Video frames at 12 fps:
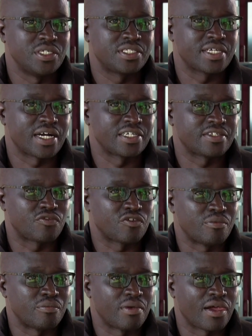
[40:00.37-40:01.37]
we start
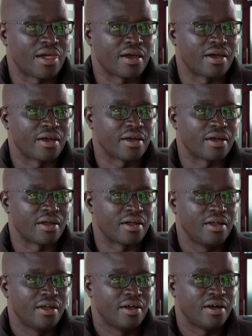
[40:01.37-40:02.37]
from
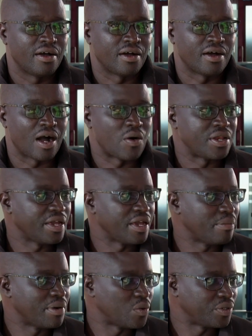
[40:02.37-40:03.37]
our
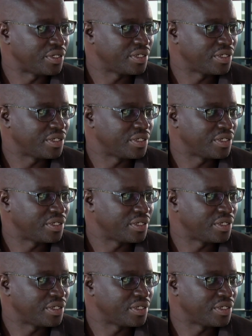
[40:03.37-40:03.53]
neighborhood?